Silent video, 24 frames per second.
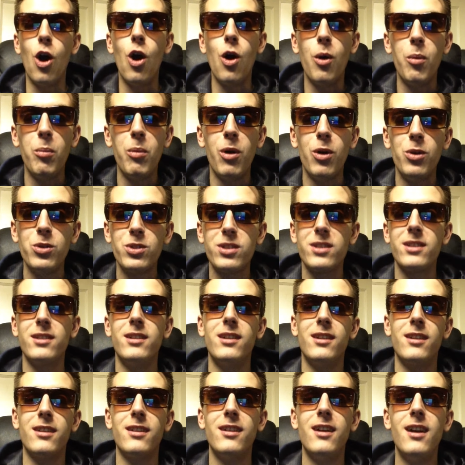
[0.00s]
almost
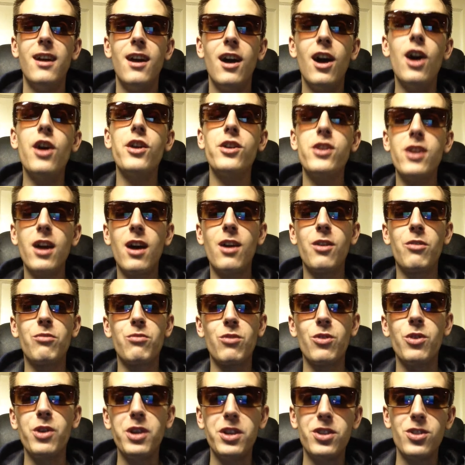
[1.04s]
a, a young
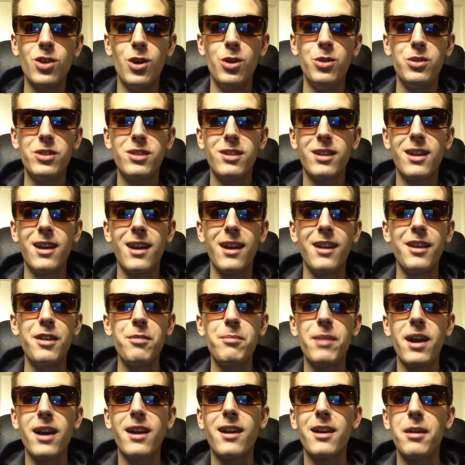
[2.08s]
Roy Jones again.
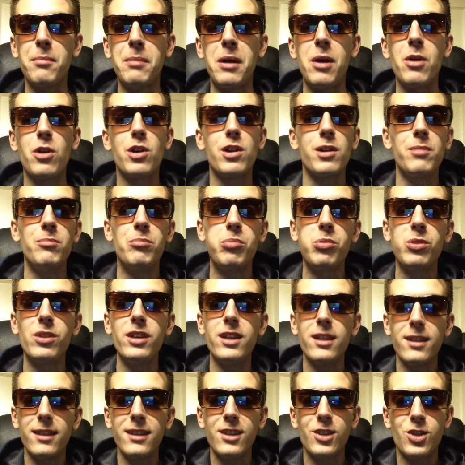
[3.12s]
He might come out
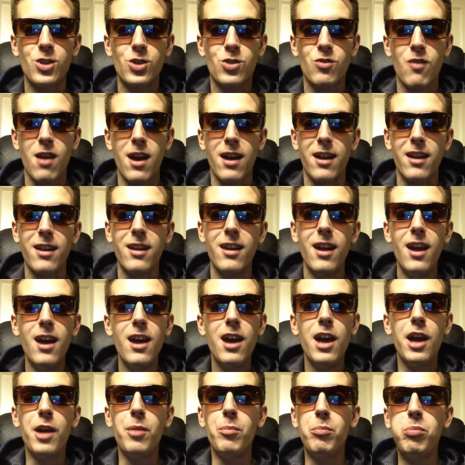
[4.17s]
completely shredded
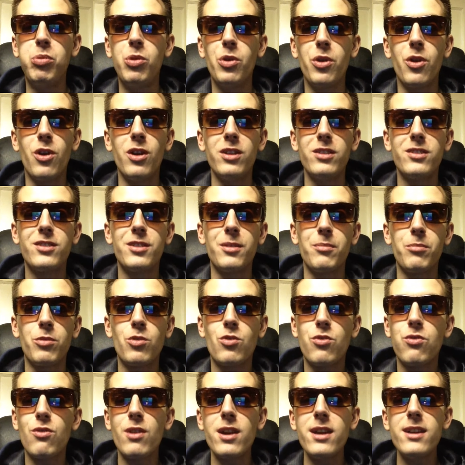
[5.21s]
and put on some
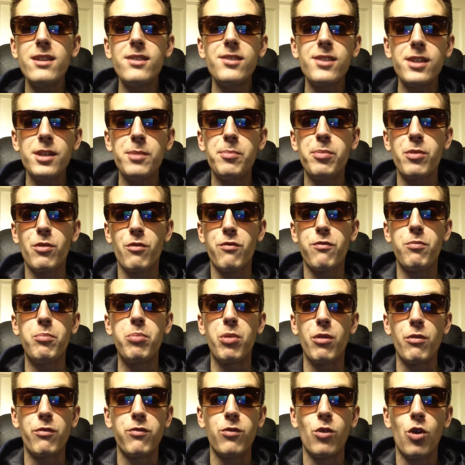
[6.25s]
crazy per-
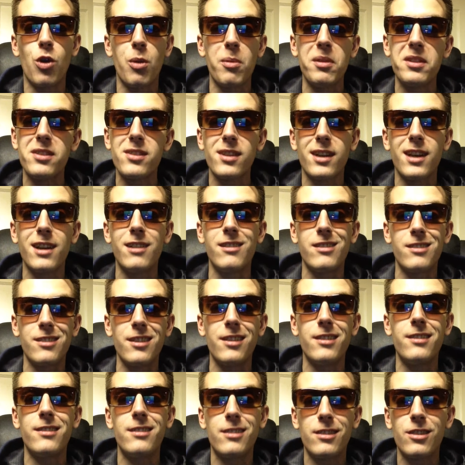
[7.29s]
performance against
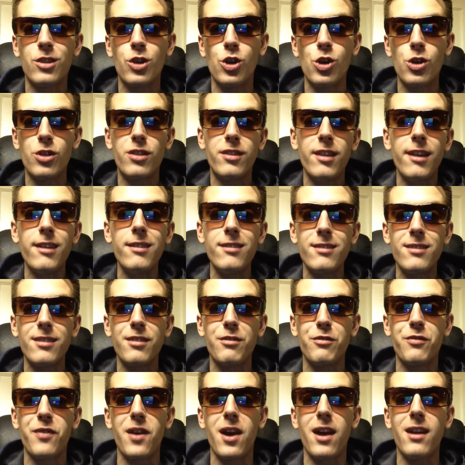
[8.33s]
a
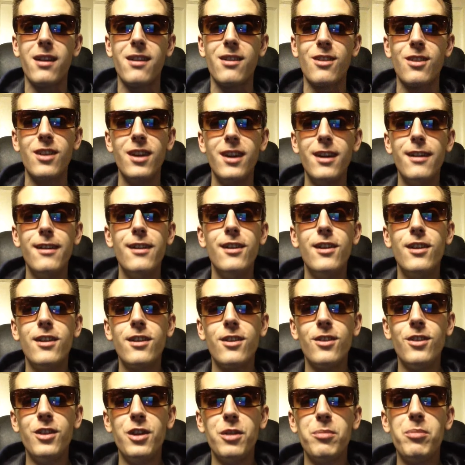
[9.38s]
decent fighter,
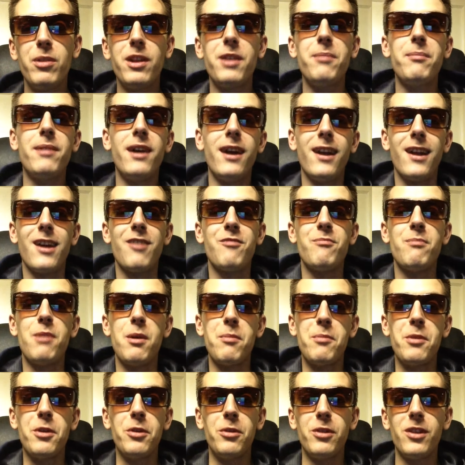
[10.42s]
you know, but he might have
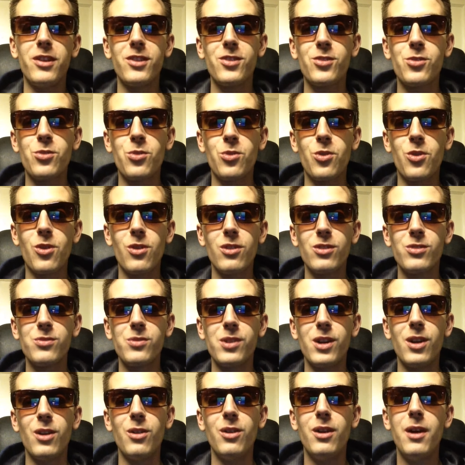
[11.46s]
Memo in his corner as
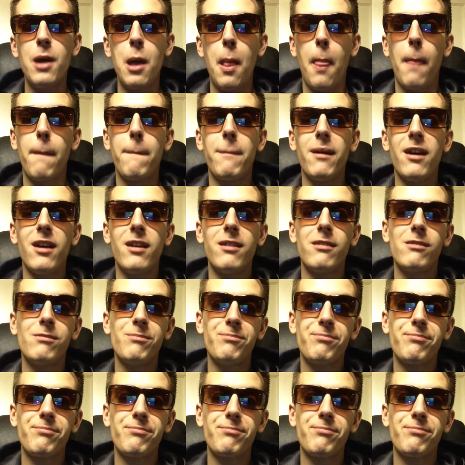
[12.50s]
well. But